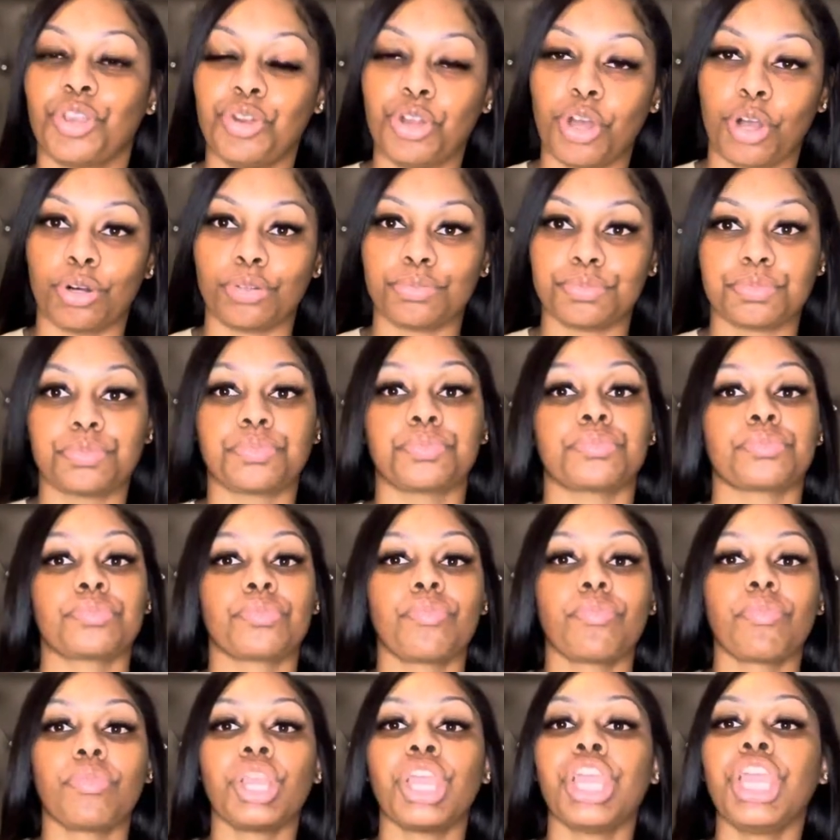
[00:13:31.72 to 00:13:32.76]
you know,
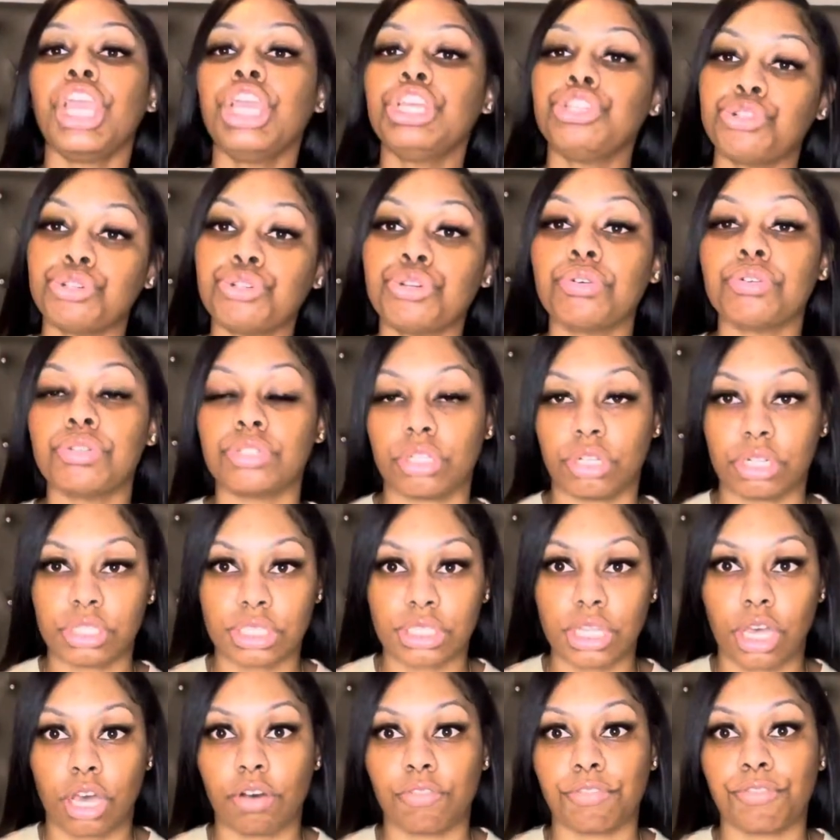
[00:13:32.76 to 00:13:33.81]
introduce
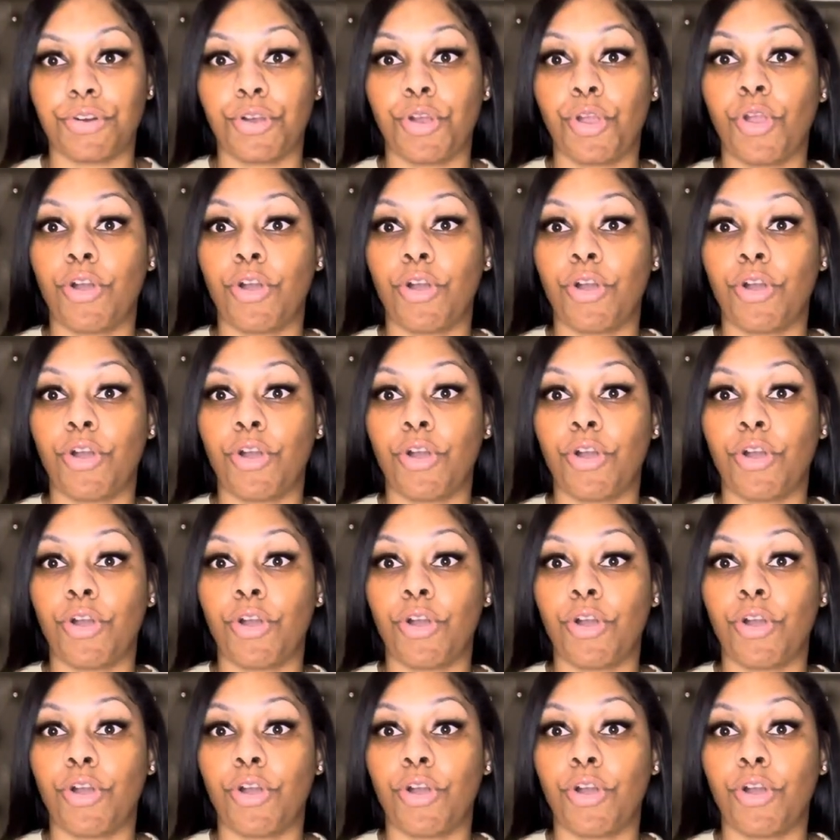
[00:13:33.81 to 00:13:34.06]
yourself